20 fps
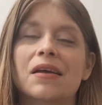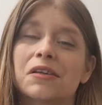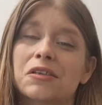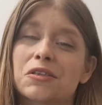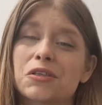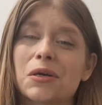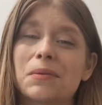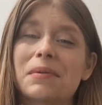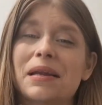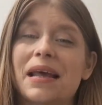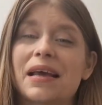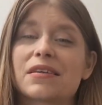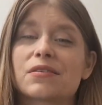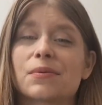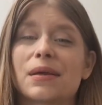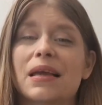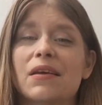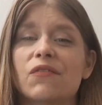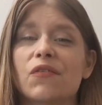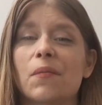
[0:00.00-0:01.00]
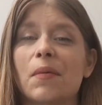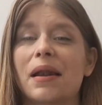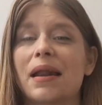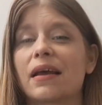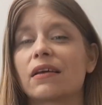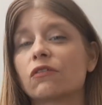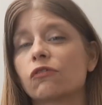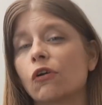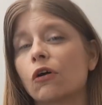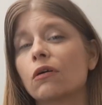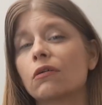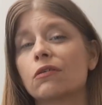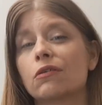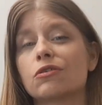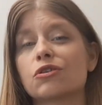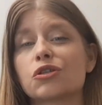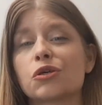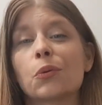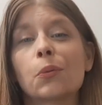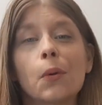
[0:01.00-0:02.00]
Join me next week for my next vlog.
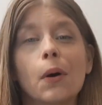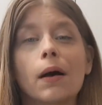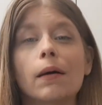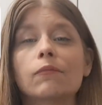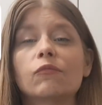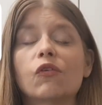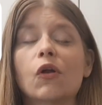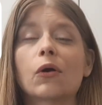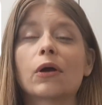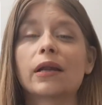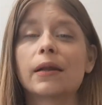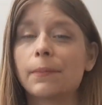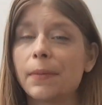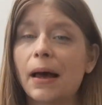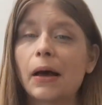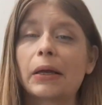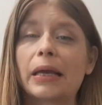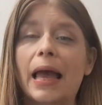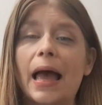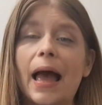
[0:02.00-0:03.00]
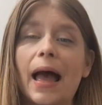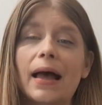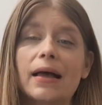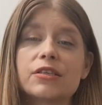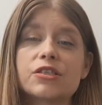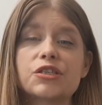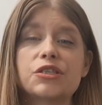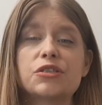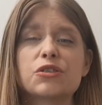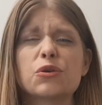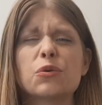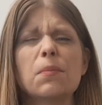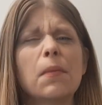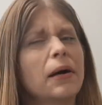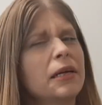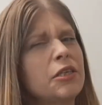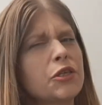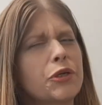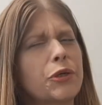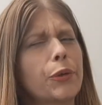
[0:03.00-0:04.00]
Not sure what I'm vlogging about yet. As usual,
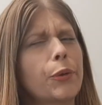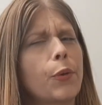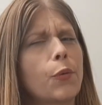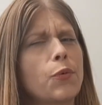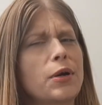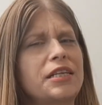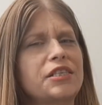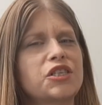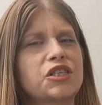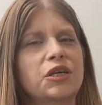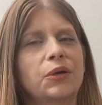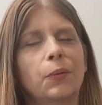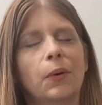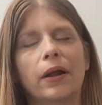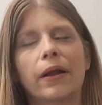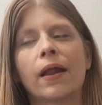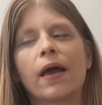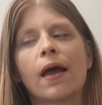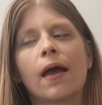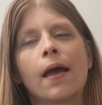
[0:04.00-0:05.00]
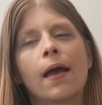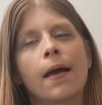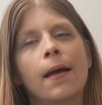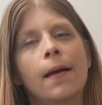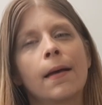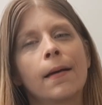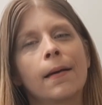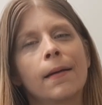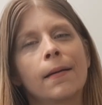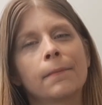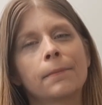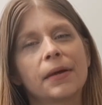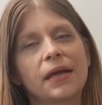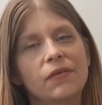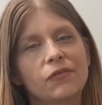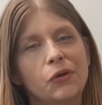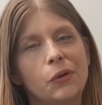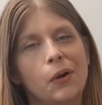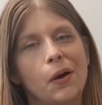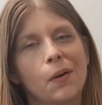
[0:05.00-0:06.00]
might do you a witchy one. But
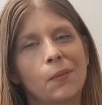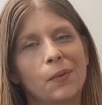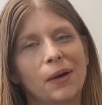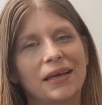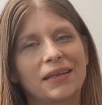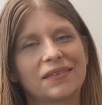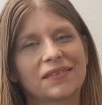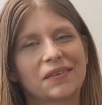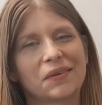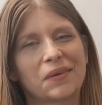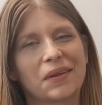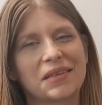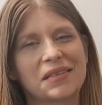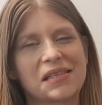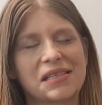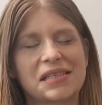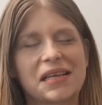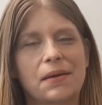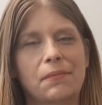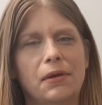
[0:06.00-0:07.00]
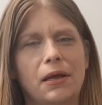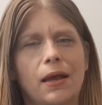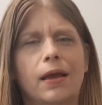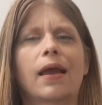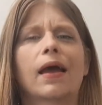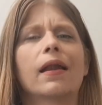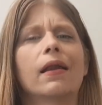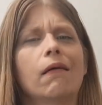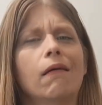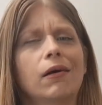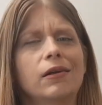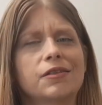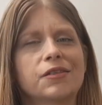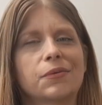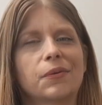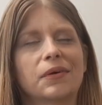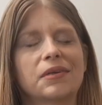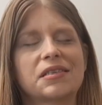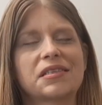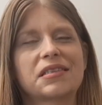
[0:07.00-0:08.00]
if you can't wait until then to see me again, I
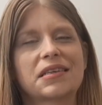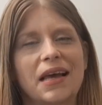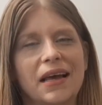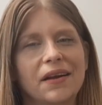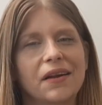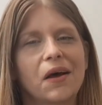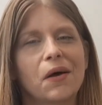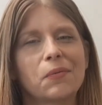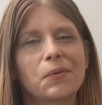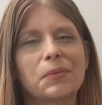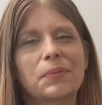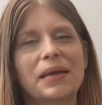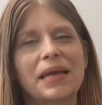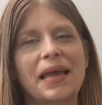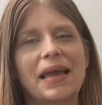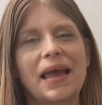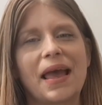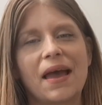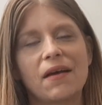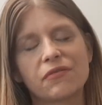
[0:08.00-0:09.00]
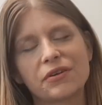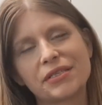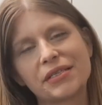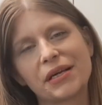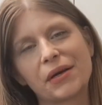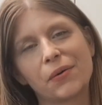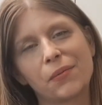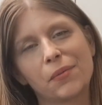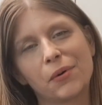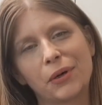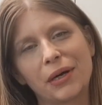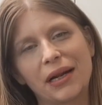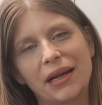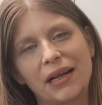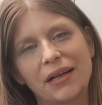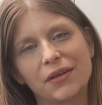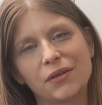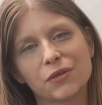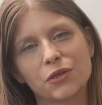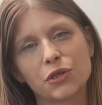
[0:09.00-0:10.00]
do understand. I will be here every single morning
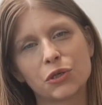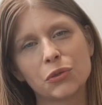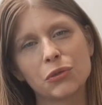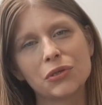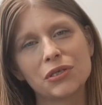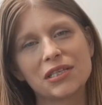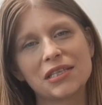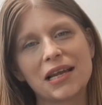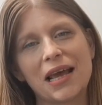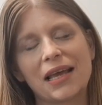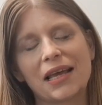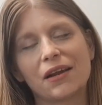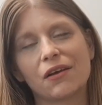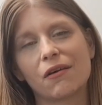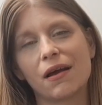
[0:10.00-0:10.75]
in your shorts, taking a